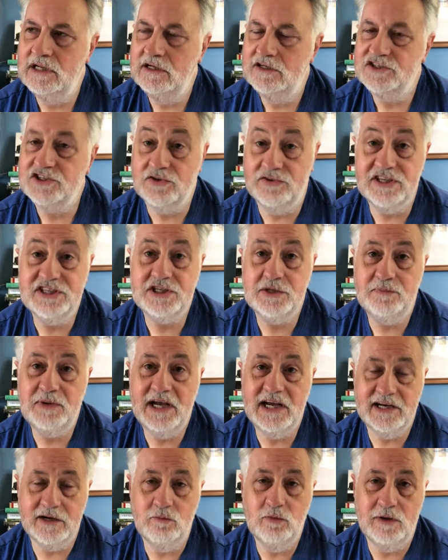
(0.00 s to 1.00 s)
So this
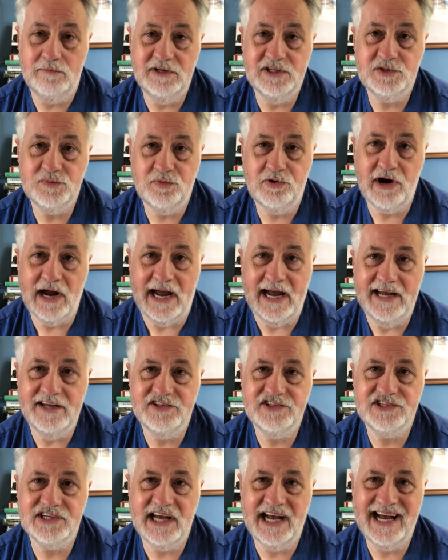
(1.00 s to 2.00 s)
appeared in Women's
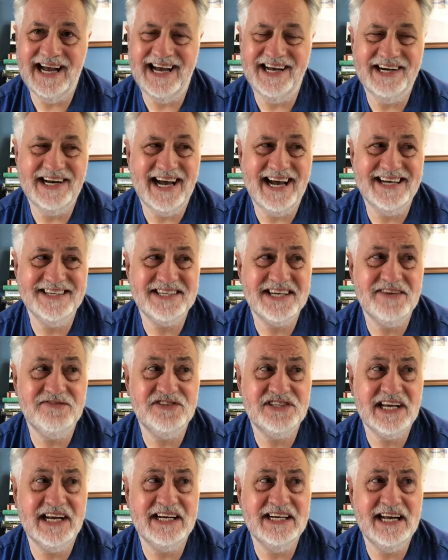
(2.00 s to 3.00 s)
Press, and as I've
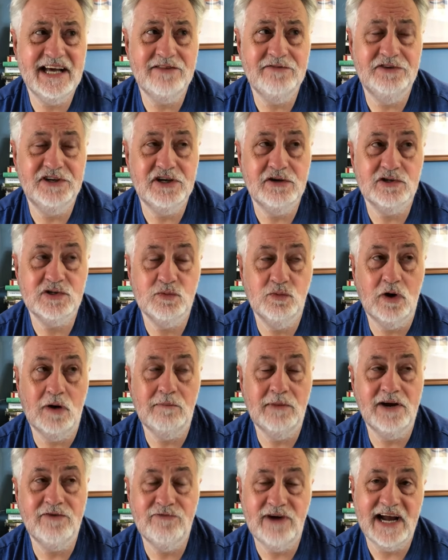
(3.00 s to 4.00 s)
said in other videos, what
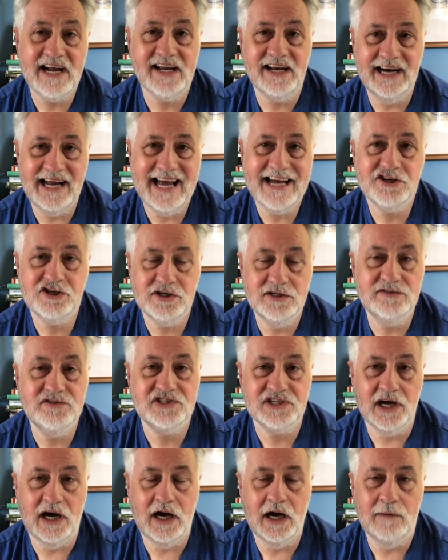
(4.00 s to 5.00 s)
my recollections
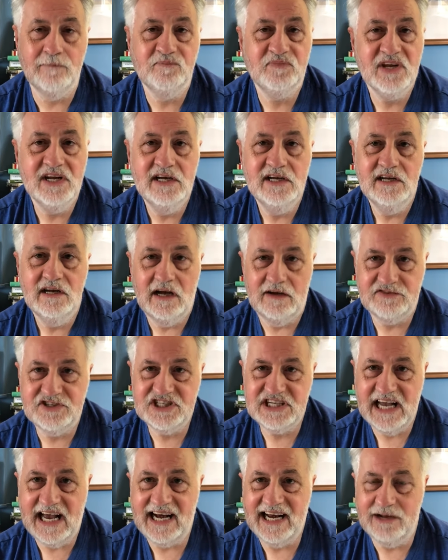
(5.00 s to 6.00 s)
are of
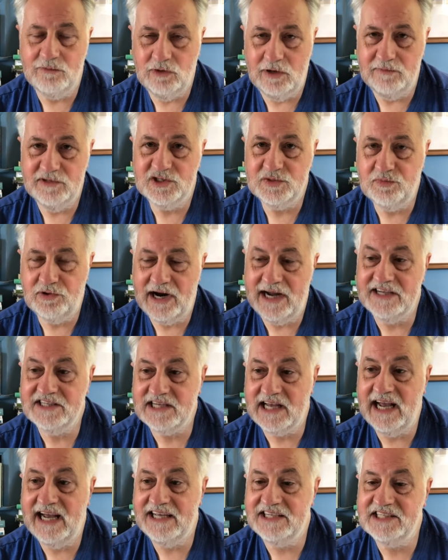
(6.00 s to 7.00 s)
selling Women's Press
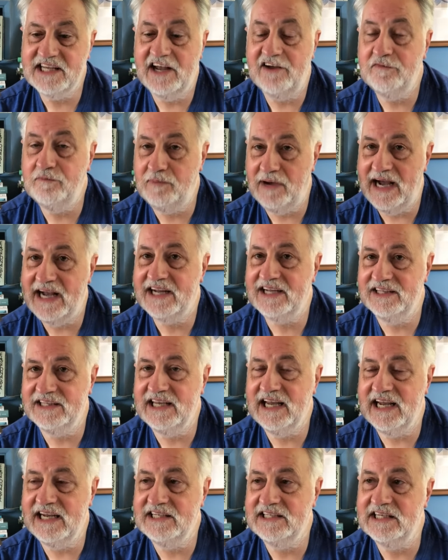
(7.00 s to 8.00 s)
SF back in the
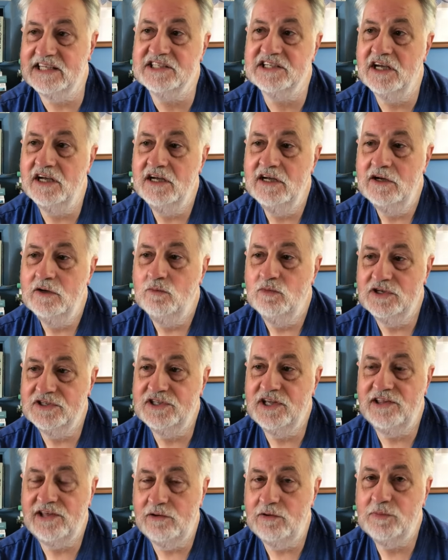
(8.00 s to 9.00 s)
80s was
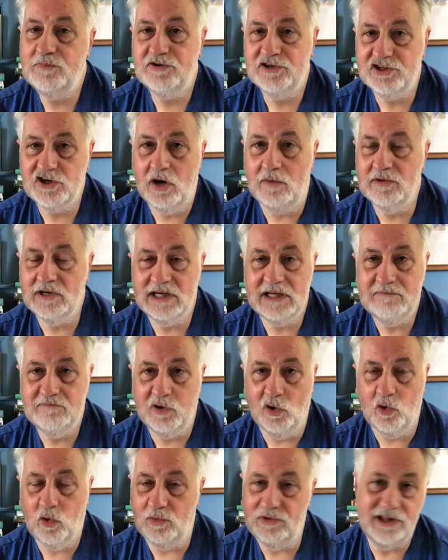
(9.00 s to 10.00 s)
that they were predominantly
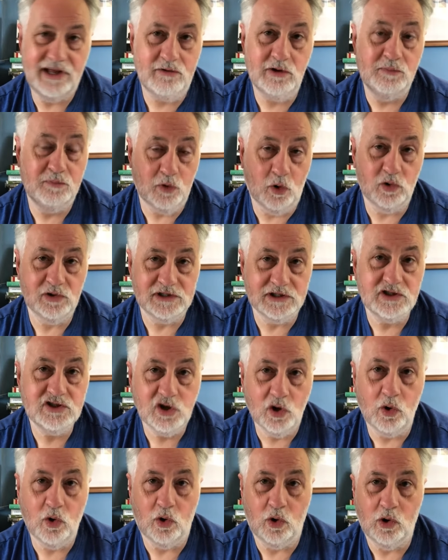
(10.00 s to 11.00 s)
bought when they were bought at
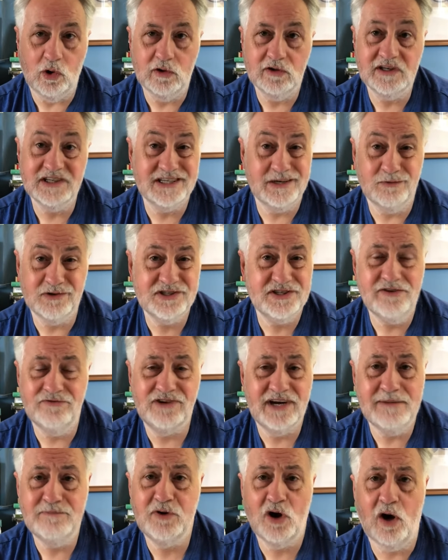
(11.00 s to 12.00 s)
all, because it wasn't a
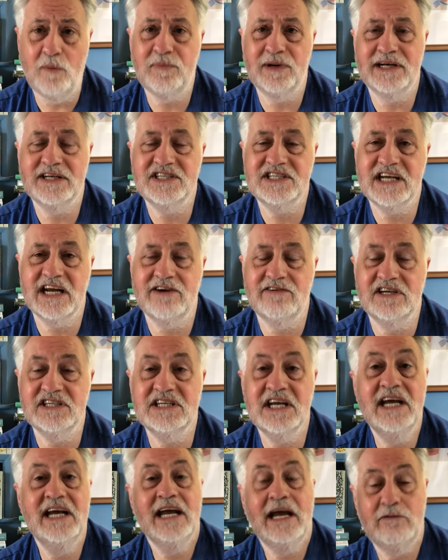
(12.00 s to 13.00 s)
really popular series.
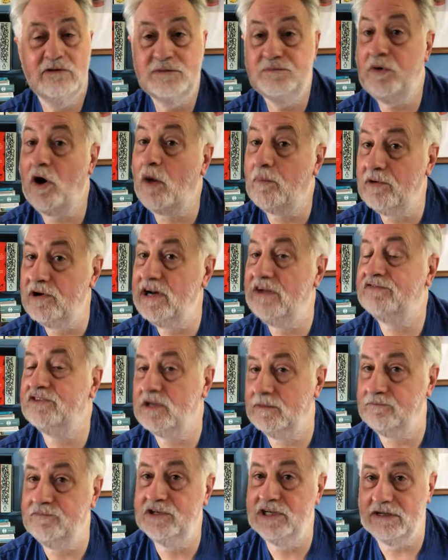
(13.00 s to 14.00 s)
It was popular enough
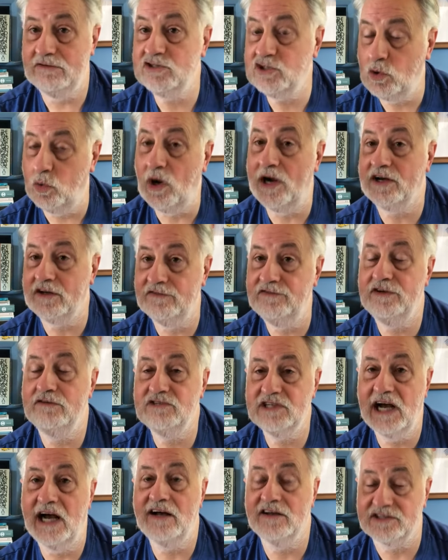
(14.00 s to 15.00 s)
to produce quite a few
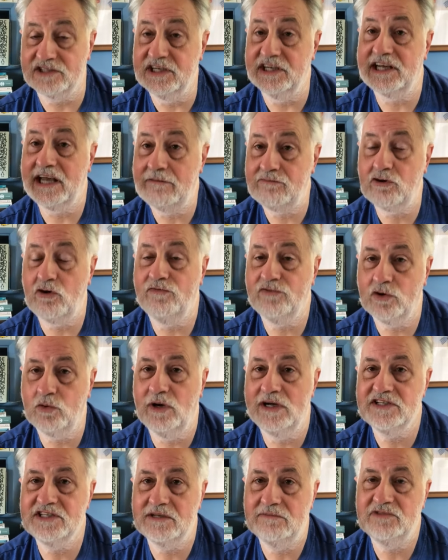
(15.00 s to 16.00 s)
titles, and it kept going for
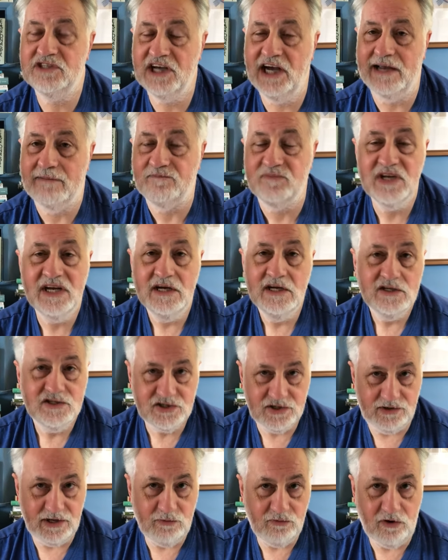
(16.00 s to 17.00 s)
quite some time.
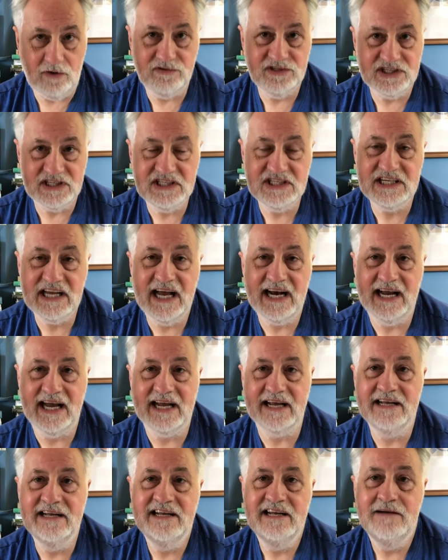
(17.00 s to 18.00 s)
So they were obviously
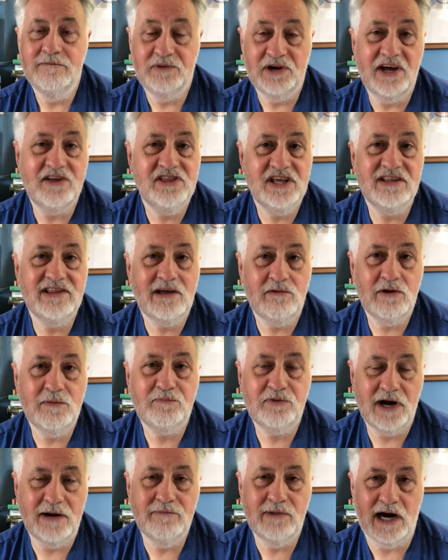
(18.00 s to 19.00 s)
selling, but I think they were
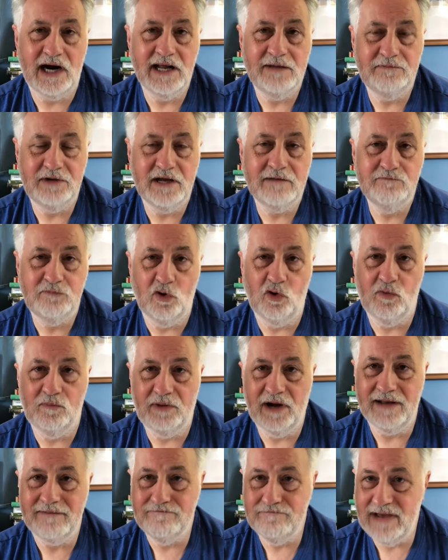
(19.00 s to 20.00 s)
primarily being bought
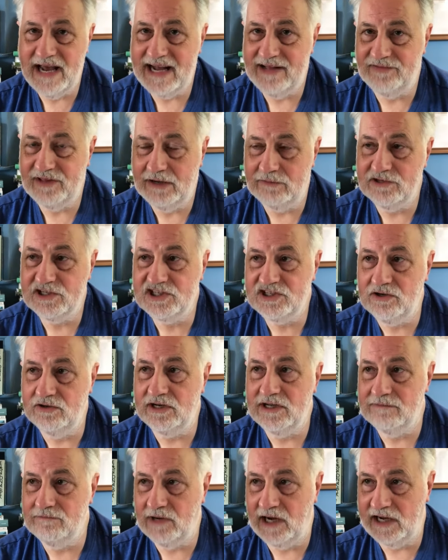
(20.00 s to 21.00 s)
by men. That was
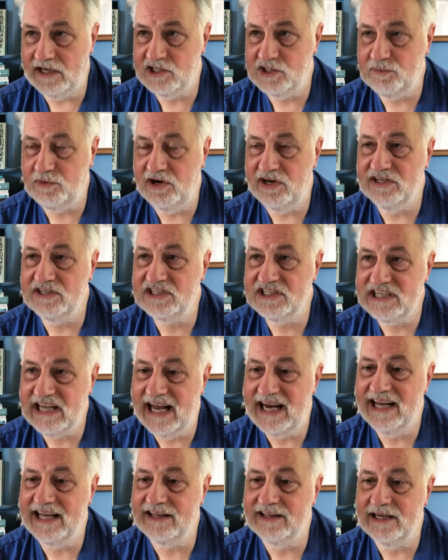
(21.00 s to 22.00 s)
certainly my experience
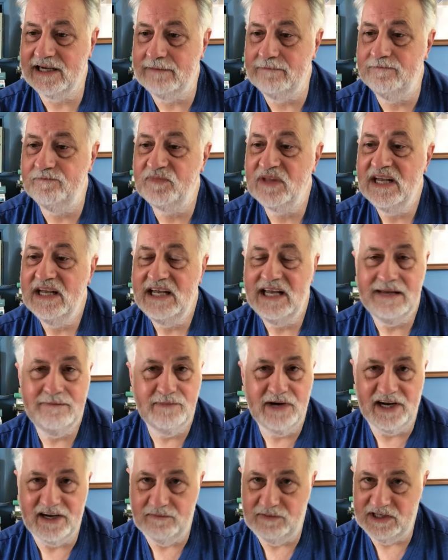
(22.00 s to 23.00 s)
selling them. It
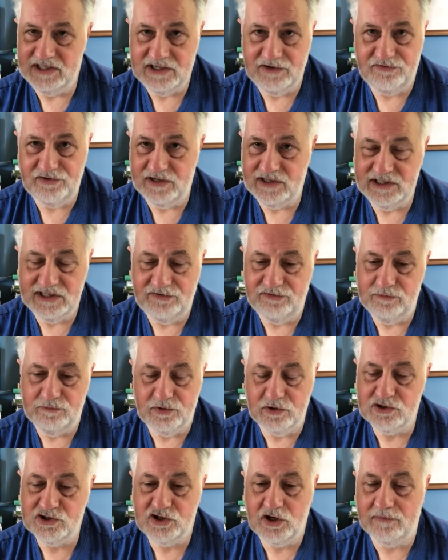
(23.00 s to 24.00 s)
might have been different in different
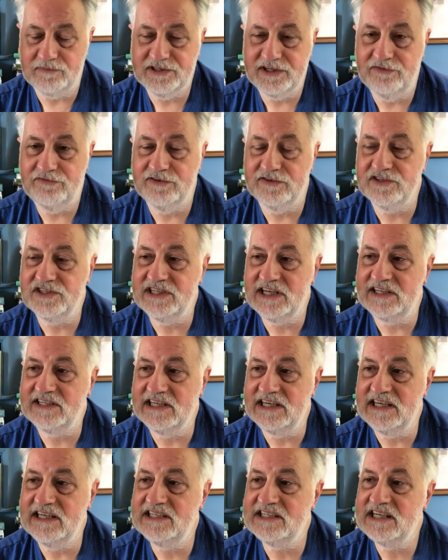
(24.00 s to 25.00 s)
bookshops, different
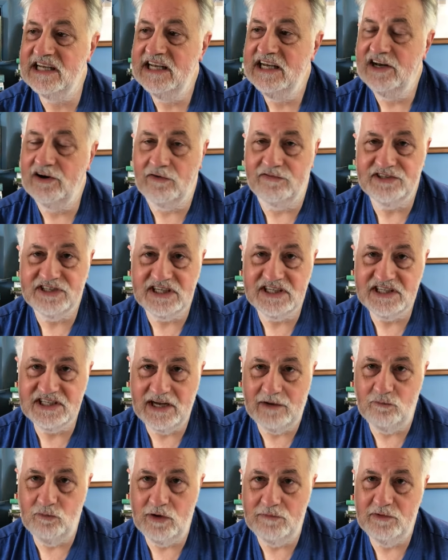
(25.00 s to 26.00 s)
cities, and obviously
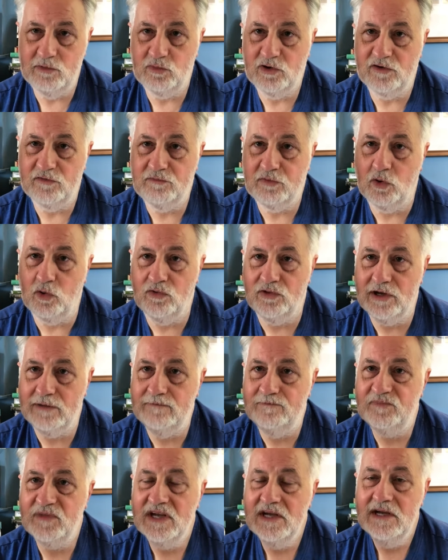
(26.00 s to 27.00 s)
some women would have bought them.
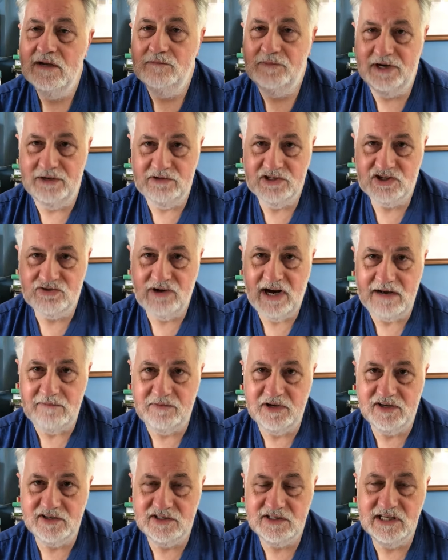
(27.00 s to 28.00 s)
But it was great,
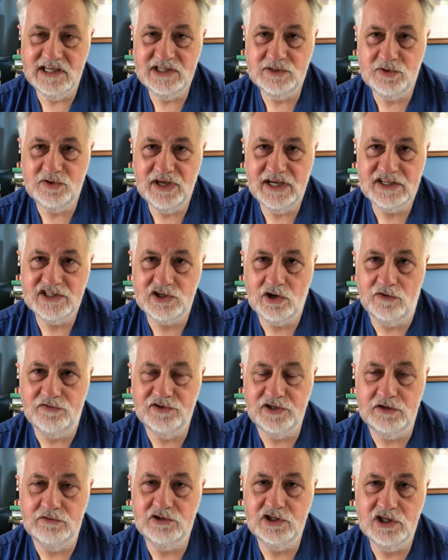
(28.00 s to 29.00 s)
because these were things often
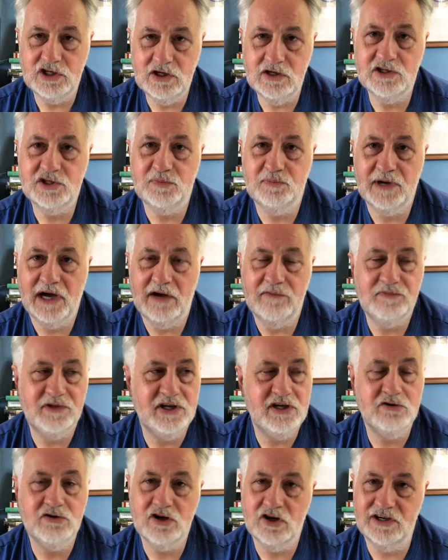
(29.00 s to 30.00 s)
you'd heard about that
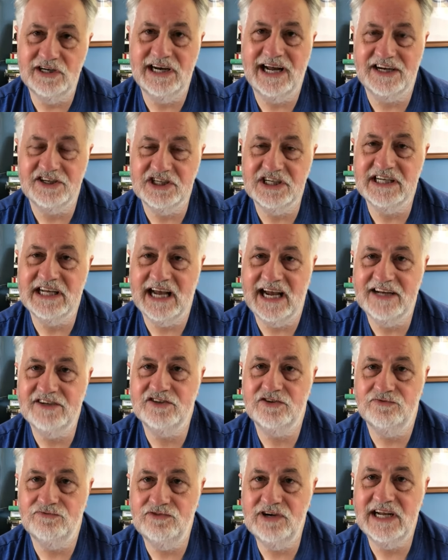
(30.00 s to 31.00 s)
you couldn't actually get
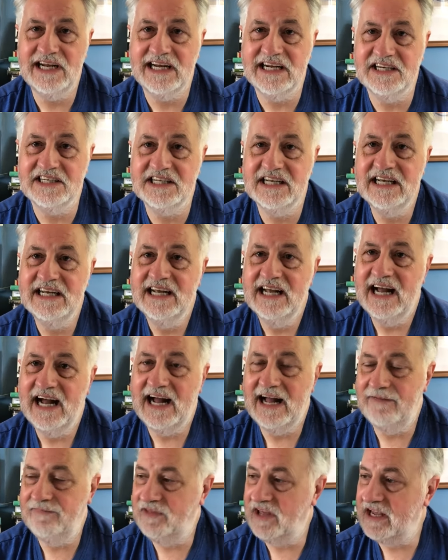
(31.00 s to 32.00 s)
to read,
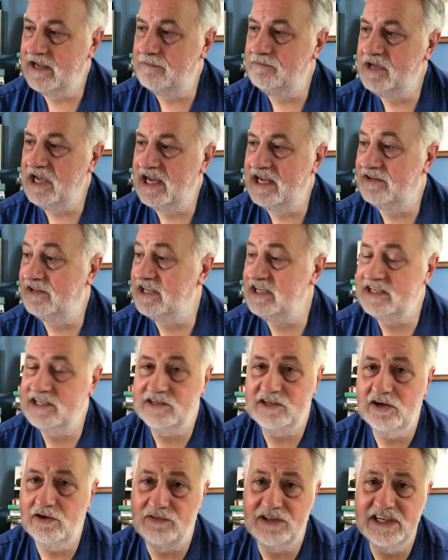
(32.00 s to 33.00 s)
and they appeared. They did,
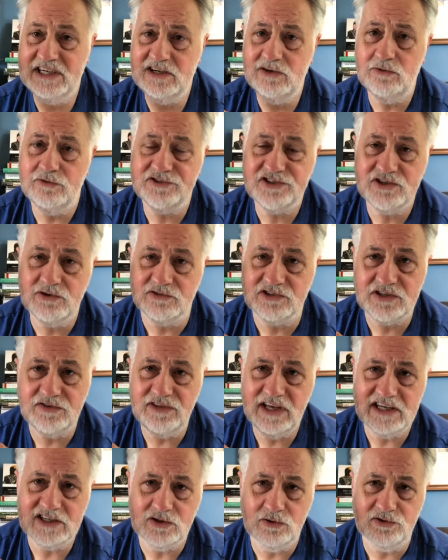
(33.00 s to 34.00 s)
you know, they did all sorts of
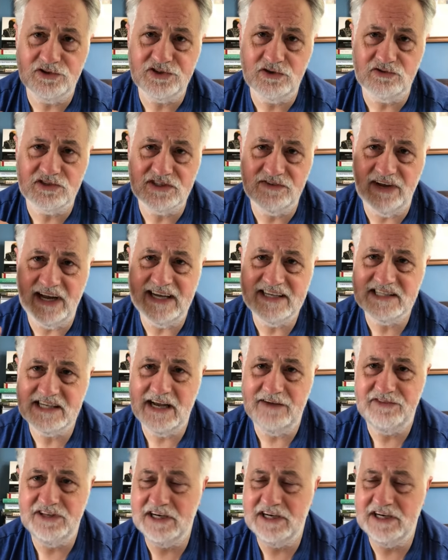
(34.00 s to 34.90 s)
things, all sorts of SF.